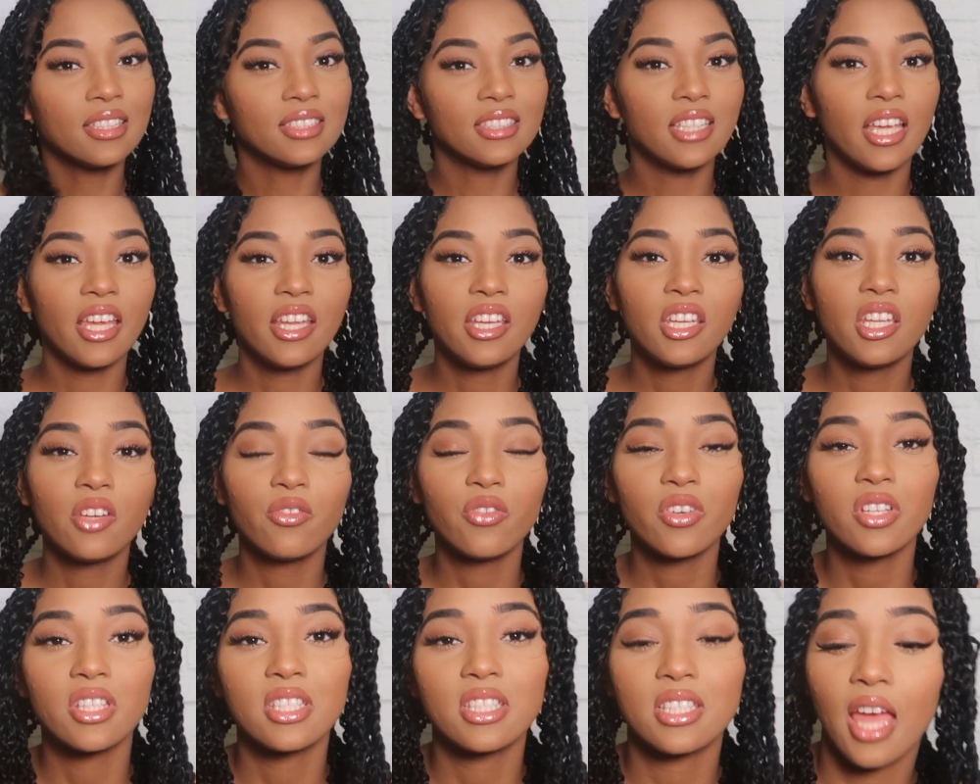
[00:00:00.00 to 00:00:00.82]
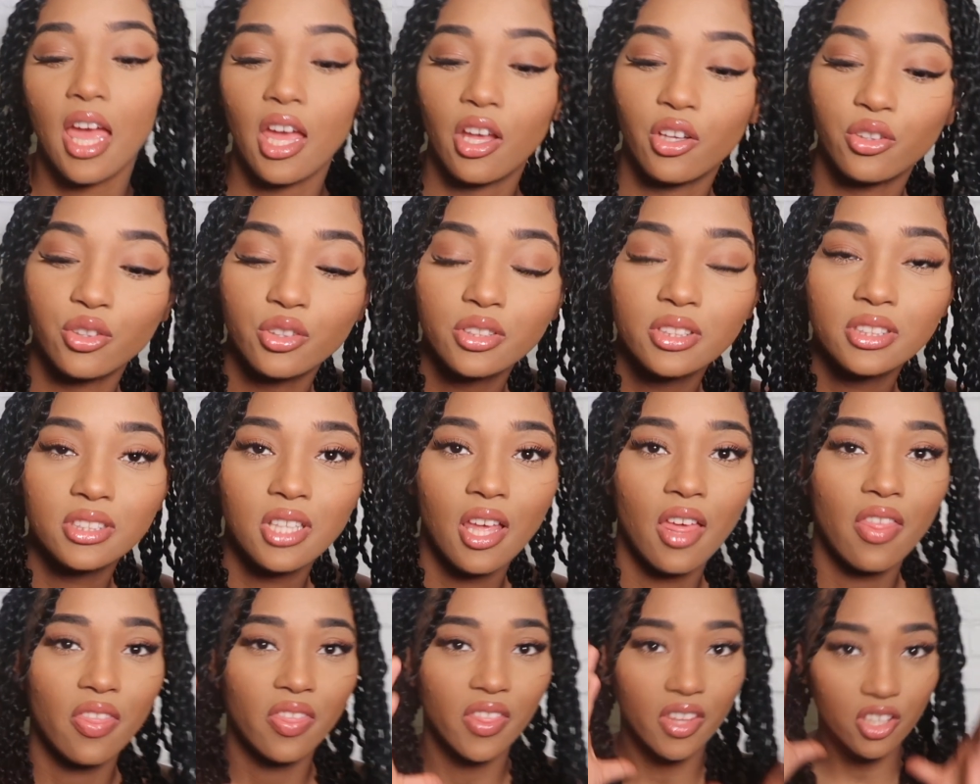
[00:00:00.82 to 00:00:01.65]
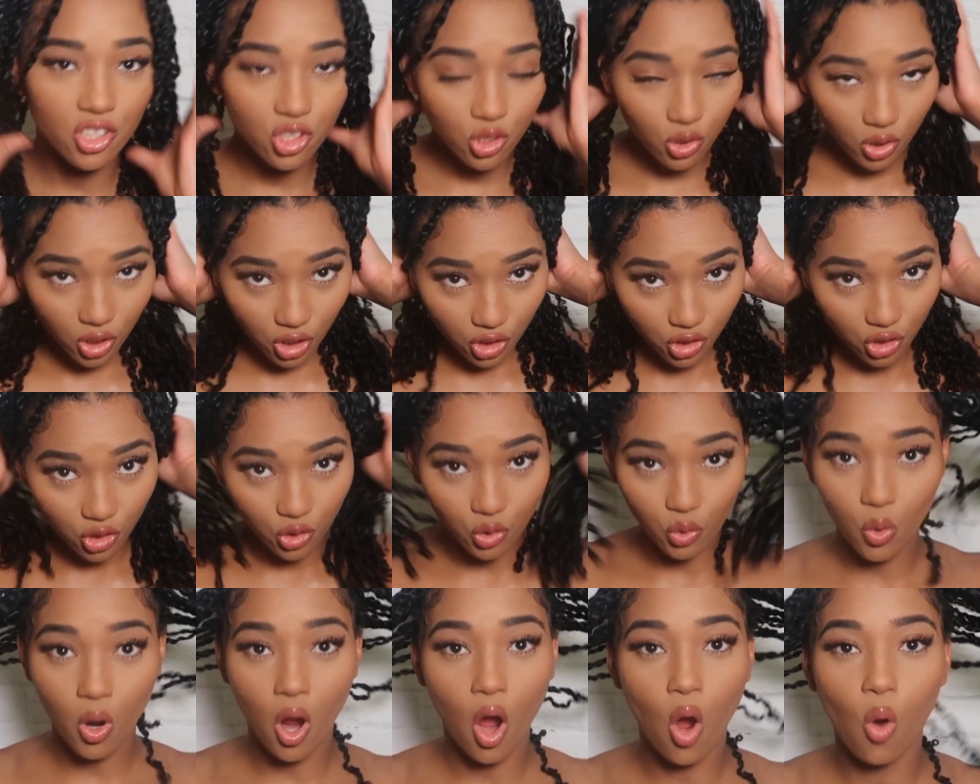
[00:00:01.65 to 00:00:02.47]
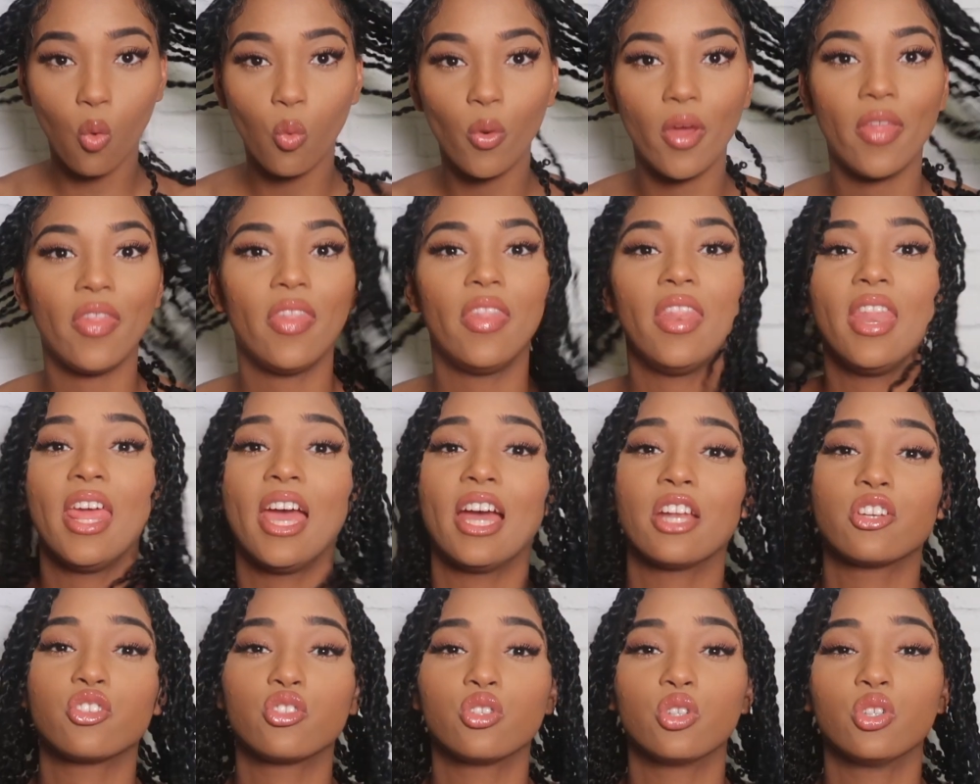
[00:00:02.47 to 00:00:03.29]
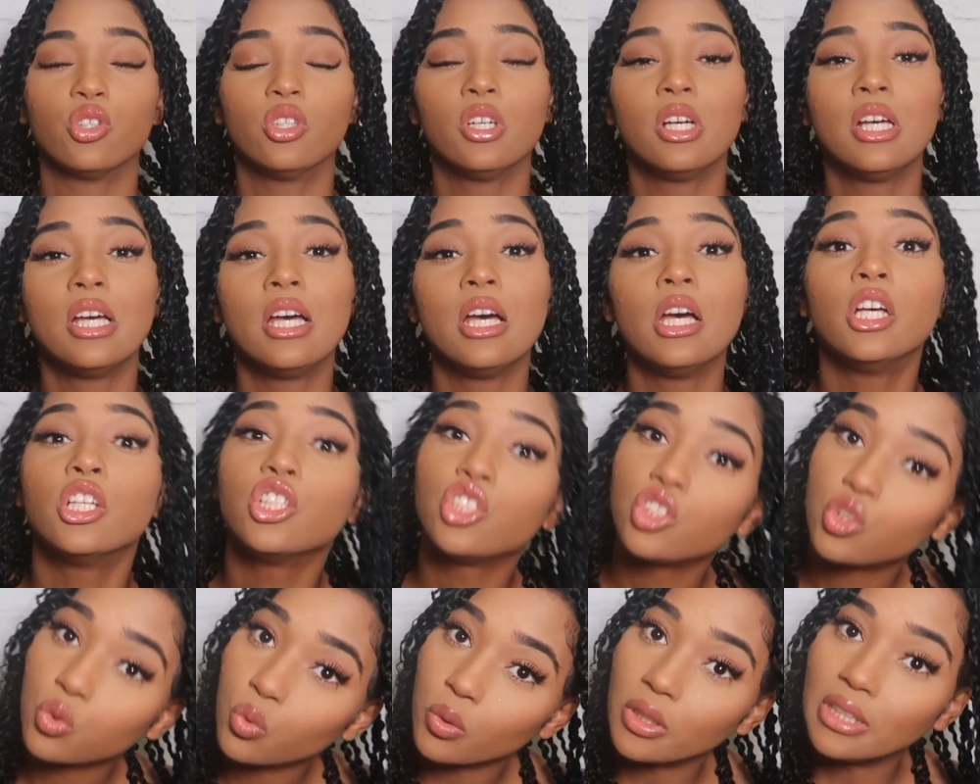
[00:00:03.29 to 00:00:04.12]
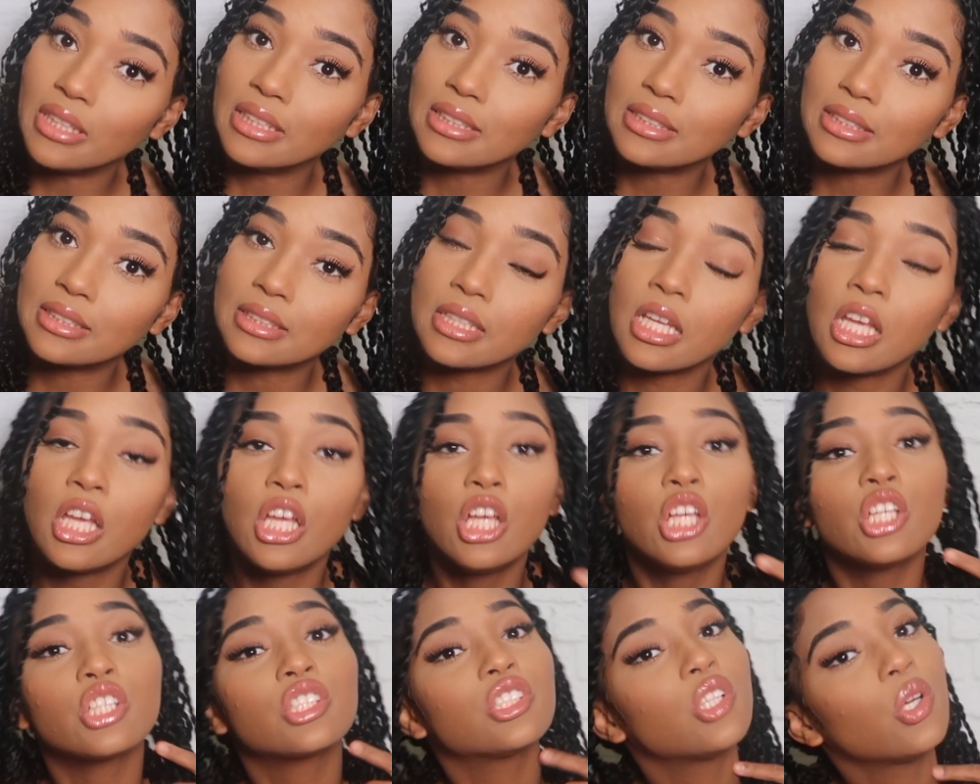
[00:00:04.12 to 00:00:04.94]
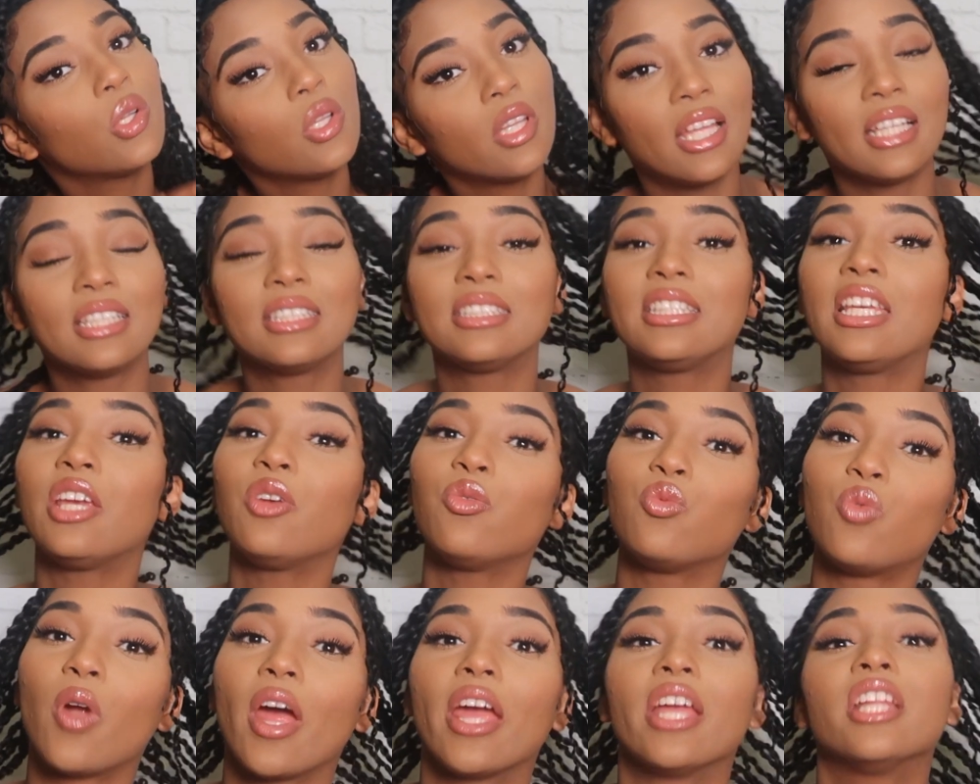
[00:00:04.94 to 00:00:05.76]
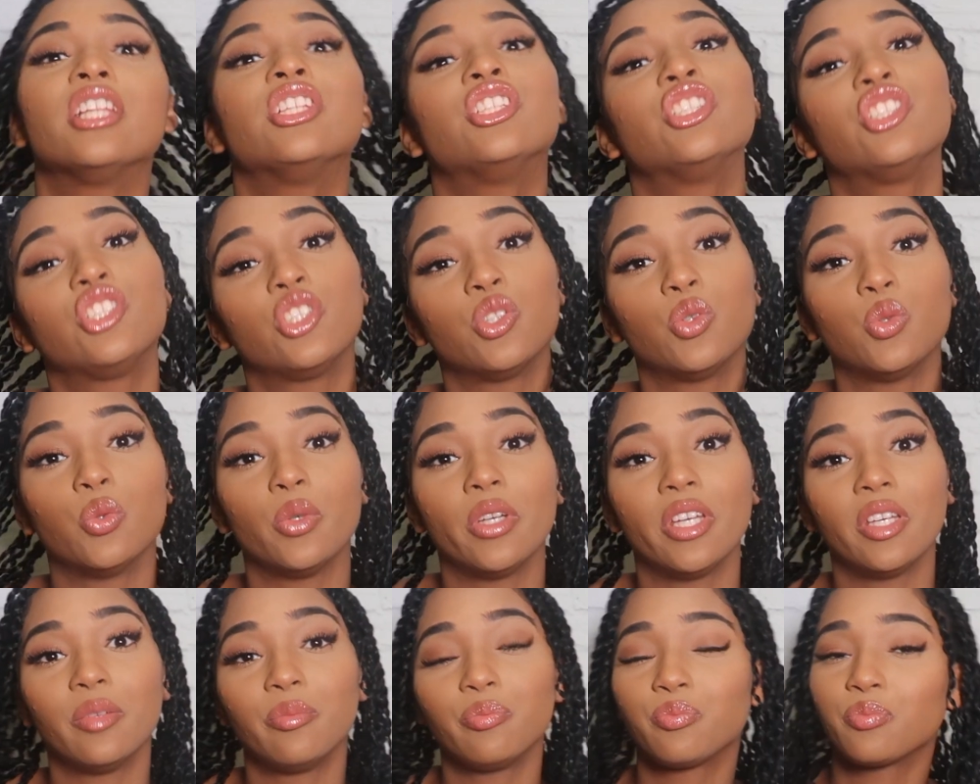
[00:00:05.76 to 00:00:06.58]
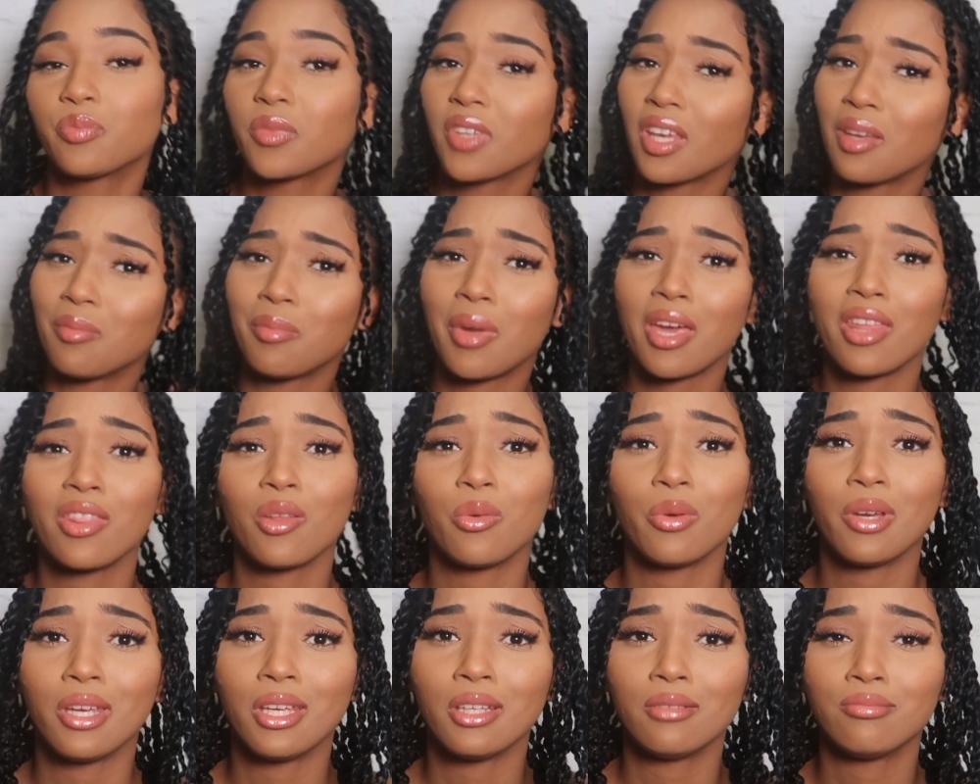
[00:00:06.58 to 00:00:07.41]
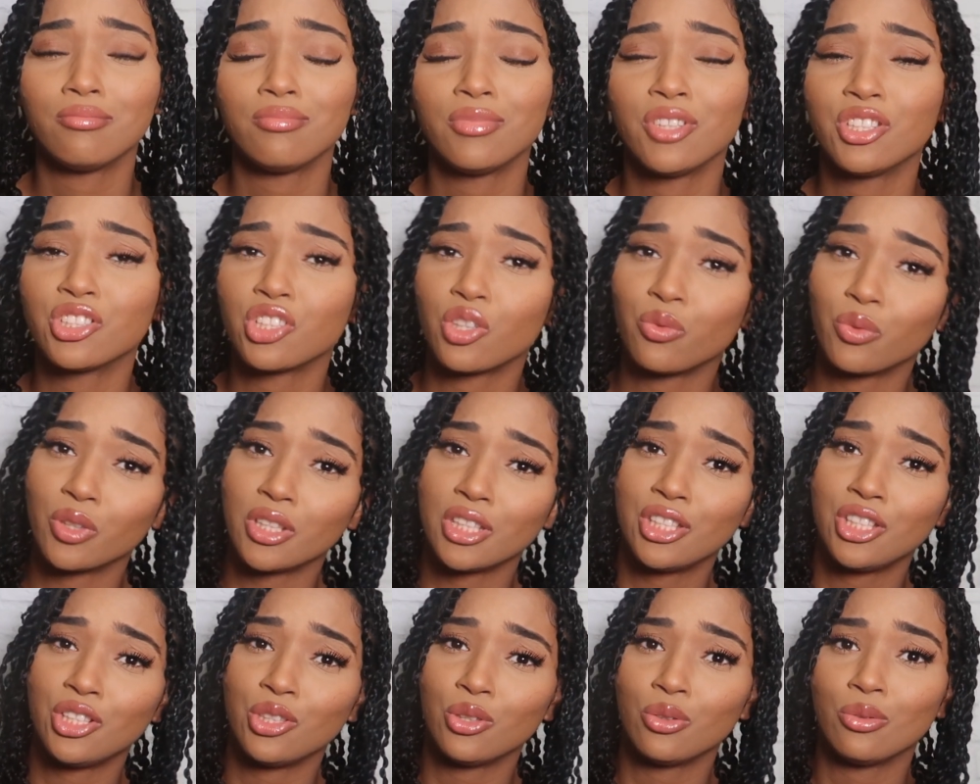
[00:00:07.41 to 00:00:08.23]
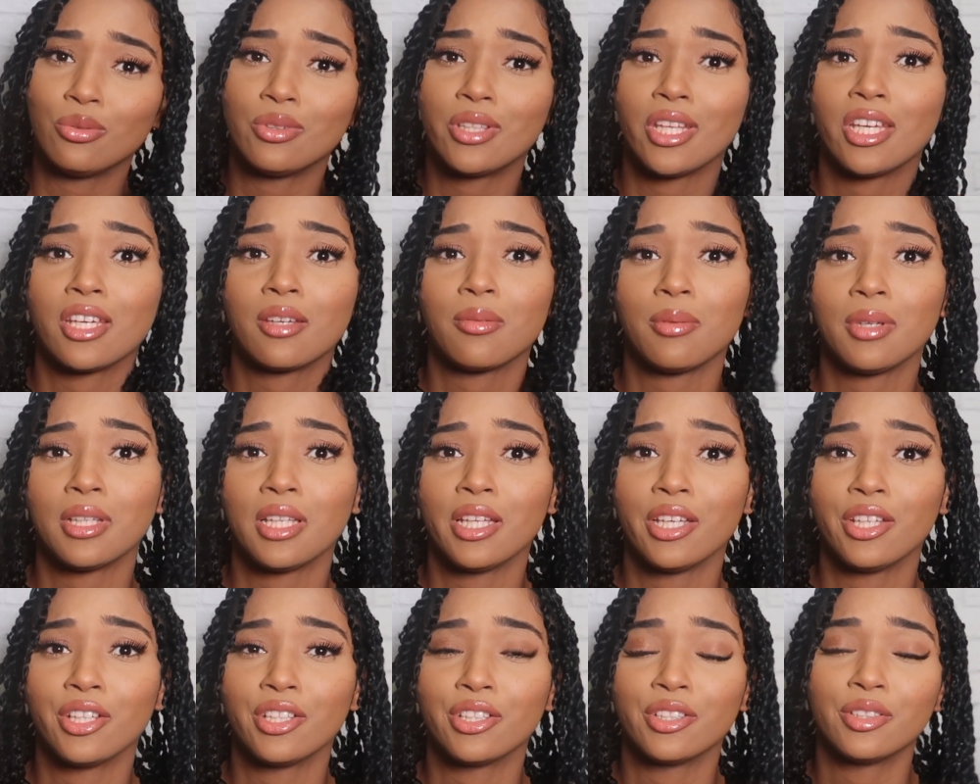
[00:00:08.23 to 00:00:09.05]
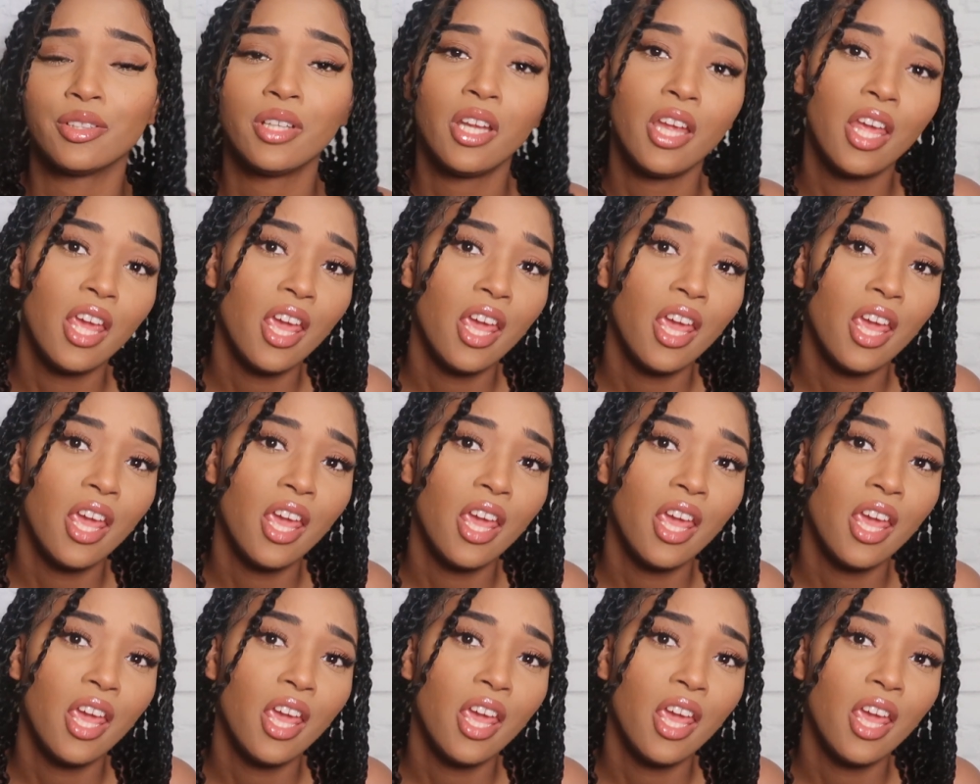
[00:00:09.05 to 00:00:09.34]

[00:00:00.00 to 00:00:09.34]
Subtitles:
10 different styles that you can do with natural twists. So let's get right to it. And by the way, these are really cute, thank me later.